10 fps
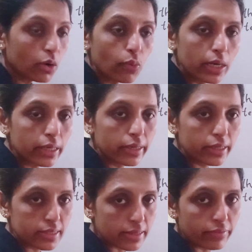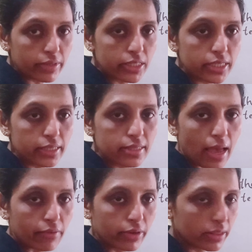quantity 70 is
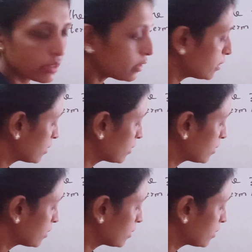having the